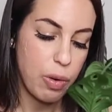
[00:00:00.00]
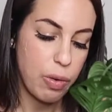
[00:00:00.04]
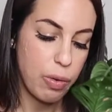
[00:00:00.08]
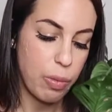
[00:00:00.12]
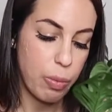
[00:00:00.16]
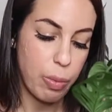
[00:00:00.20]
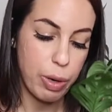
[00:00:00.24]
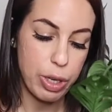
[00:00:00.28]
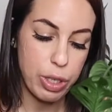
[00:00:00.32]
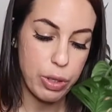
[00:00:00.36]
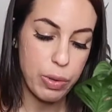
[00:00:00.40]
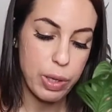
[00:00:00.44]

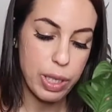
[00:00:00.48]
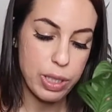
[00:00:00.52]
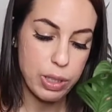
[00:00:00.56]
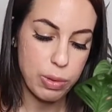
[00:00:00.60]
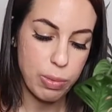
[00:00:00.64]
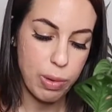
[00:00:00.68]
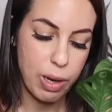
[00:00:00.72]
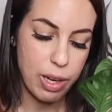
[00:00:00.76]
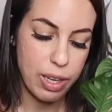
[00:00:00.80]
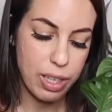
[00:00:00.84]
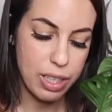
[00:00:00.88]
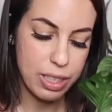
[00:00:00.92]
what you guys
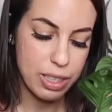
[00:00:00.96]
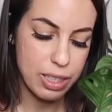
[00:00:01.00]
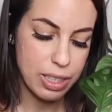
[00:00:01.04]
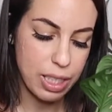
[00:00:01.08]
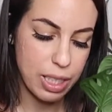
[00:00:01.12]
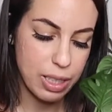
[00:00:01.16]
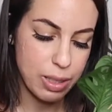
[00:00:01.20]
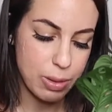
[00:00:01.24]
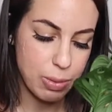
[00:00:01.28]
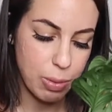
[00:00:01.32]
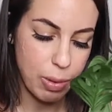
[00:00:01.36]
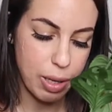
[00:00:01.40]
want, because
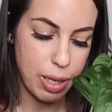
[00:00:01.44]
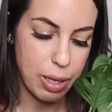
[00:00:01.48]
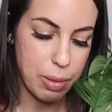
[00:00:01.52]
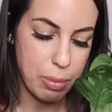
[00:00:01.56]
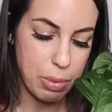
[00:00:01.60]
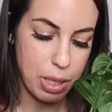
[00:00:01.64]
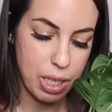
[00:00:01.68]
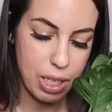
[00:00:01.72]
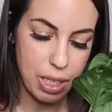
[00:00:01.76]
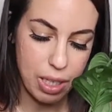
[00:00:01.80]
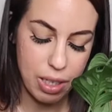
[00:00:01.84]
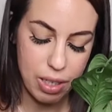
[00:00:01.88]
that's why I'm
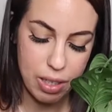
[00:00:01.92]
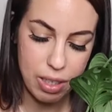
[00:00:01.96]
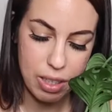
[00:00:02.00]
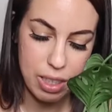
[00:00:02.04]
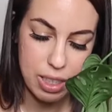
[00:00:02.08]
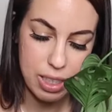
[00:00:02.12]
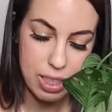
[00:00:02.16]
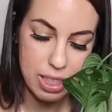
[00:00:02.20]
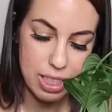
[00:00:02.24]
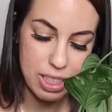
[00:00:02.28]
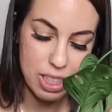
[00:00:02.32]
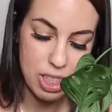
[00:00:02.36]
here,
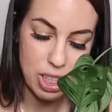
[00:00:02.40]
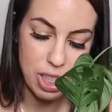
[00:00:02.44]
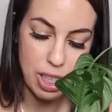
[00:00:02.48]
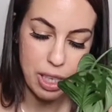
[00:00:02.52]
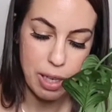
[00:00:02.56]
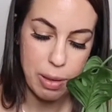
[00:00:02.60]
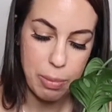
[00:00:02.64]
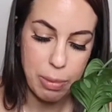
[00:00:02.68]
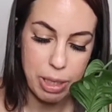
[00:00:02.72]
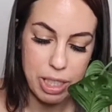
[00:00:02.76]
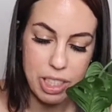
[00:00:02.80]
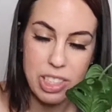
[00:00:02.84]
is to
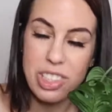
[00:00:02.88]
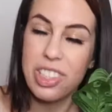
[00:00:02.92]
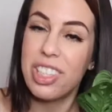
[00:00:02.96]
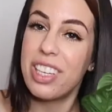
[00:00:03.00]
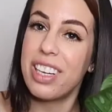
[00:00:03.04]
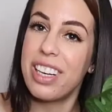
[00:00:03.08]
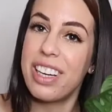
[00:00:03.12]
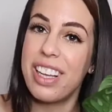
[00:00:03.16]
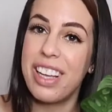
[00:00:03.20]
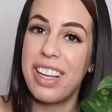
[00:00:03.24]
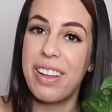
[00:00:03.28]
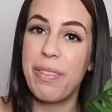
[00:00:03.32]
share my
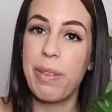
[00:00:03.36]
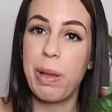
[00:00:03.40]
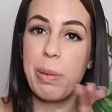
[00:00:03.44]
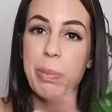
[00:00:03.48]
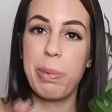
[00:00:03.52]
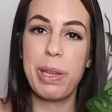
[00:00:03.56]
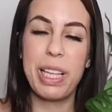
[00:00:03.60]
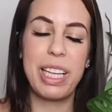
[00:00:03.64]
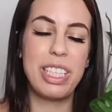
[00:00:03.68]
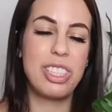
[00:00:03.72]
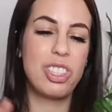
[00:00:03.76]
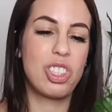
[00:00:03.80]
journey, my
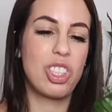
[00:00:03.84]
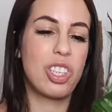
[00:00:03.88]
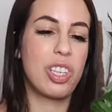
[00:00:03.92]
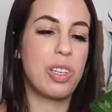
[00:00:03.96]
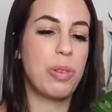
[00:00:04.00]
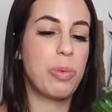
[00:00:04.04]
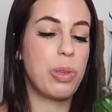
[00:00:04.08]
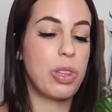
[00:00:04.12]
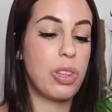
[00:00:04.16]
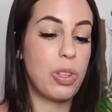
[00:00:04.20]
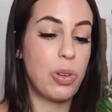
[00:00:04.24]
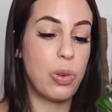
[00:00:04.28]
plant journey
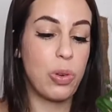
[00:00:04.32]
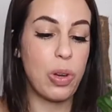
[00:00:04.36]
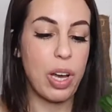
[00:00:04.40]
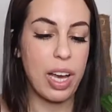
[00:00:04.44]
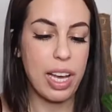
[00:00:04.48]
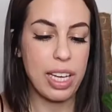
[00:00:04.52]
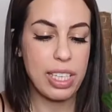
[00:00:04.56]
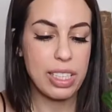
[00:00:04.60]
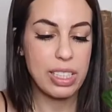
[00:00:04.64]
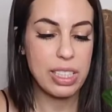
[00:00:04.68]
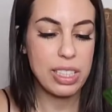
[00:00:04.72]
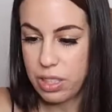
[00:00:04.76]
with you
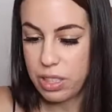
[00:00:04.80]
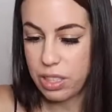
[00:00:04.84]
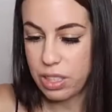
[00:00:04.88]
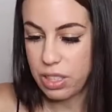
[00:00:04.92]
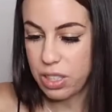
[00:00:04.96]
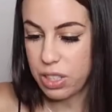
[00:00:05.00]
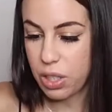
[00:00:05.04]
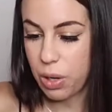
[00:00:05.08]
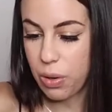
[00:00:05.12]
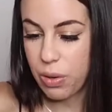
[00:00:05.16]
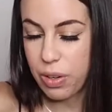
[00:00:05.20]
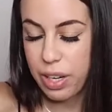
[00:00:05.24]
guys.
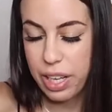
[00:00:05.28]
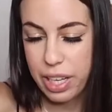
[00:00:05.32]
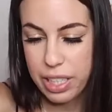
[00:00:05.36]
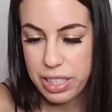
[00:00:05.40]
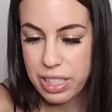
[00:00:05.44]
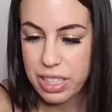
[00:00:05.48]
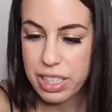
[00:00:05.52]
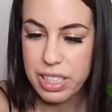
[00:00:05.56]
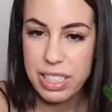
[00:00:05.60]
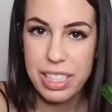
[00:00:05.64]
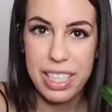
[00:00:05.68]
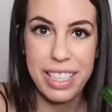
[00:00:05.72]
Don't
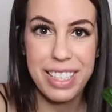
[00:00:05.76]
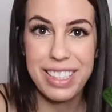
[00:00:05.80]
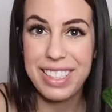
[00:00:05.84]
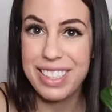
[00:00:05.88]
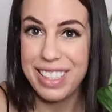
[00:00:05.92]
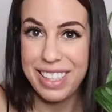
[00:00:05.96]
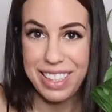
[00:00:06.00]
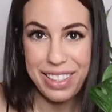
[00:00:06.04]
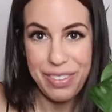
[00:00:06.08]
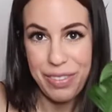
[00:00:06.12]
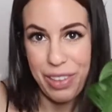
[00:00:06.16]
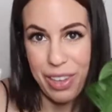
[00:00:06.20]
hesitate to
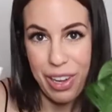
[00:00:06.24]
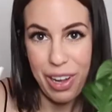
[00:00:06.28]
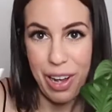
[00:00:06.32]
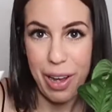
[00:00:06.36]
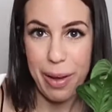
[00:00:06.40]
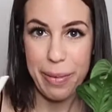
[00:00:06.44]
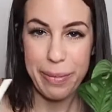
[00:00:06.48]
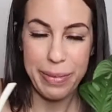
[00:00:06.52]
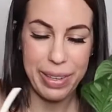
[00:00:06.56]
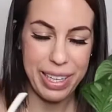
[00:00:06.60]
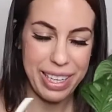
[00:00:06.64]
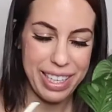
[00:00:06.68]
leave a
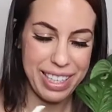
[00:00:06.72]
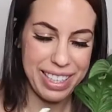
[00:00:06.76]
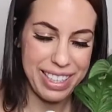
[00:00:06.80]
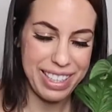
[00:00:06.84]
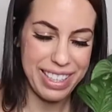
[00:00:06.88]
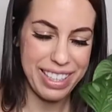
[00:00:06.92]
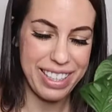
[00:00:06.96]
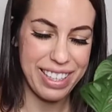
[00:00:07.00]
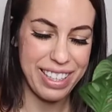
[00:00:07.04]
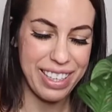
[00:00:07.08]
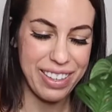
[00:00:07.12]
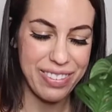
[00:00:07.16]
comment.
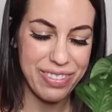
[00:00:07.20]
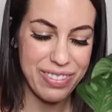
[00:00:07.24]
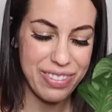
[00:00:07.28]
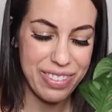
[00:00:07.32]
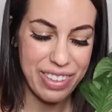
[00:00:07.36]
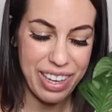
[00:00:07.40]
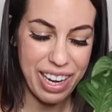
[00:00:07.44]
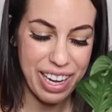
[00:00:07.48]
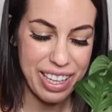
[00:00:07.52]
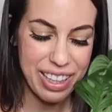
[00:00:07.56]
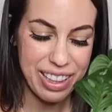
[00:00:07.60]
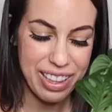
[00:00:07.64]

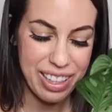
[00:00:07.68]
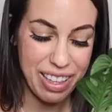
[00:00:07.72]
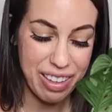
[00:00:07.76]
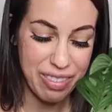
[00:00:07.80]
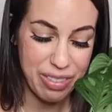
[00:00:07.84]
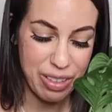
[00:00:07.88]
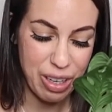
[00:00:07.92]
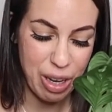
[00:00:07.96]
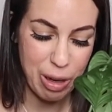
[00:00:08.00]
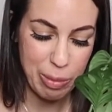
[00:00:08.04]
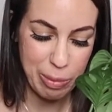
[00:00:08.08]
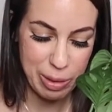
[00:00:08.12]
I love
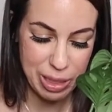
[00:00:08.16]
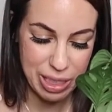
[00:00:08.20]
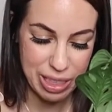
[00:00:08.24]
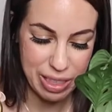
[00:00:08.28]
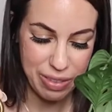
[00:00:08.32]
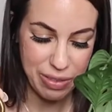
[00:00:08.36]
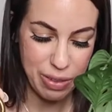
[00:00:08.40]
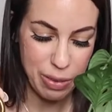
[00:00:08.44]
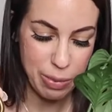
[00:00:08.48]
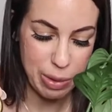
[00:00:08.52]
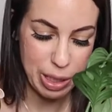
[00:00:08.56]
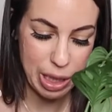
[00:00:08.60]
comments.
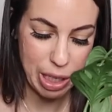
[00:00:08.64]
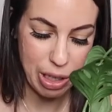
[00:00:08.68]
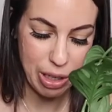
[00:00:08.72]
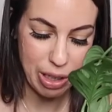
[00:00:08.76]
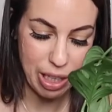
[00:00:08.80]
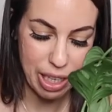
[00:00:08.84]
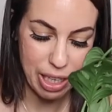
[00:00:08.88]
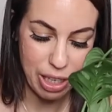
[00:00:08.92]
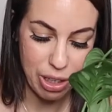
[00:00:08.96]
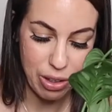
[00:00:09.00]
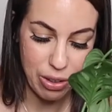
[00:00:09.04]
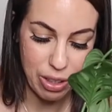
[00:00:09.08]
Even when they're
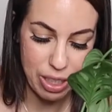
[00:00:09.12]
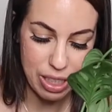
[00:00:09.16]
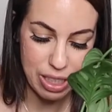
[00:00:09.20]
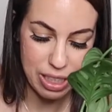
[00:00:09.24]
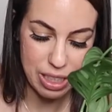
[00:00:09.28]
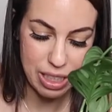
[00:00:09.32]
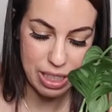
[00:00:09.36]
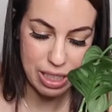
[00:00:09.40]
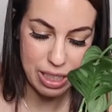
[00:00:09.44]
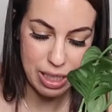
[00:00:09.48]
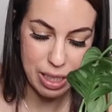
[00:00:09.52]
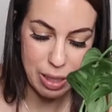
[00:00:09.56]
like
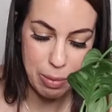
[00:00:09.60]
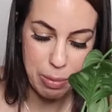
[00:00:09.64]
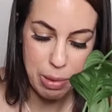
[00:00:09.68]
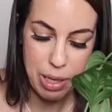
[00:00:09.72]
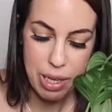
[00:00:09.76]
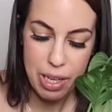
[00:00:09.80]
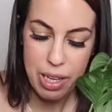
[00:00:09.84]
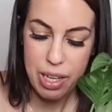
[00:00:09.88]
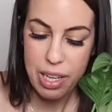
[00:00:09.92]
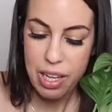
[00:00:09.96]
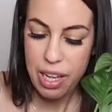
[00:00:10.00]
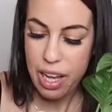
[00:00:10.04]
criticism,
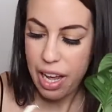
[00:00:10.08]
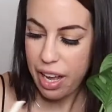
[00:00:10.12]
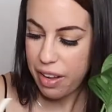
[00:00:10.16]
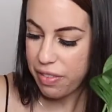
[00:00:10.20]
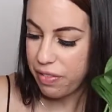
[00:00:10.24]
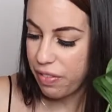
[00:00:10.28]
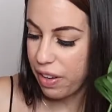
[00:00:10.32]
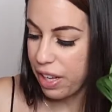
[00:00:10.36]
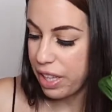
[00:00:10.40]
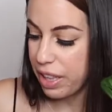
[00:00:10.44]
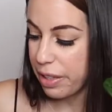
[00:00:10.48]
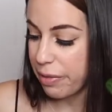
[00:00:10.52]
I
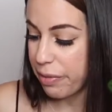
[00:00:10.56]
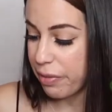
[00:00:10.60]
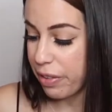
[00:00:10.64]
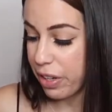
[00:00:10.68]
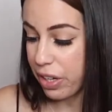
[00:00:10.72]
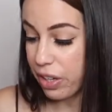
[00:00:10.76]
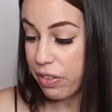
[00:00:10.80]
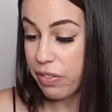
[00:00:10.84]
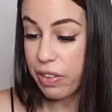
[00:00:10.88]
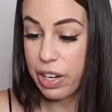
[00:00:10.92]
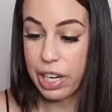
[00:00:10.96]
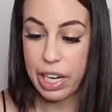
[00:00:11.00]
find them
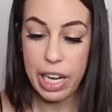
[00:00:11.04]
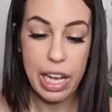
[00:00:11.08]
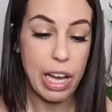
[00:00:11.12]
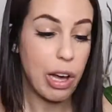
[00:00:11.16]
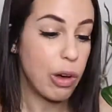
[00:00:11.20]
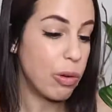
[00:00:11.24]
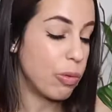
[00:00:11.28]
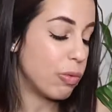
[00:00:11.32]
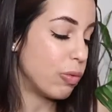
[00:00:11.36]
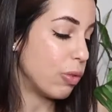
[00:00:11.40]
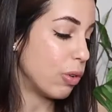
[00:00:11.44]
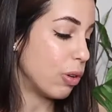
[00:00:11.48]
very, very
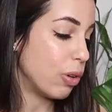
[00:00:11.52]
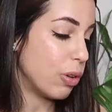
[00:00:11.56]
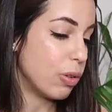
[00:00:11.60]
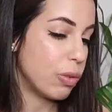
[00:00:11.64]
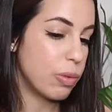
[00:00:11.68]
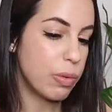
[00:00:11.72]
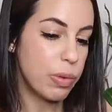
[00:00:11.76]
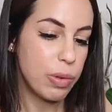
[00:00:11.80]
helpful,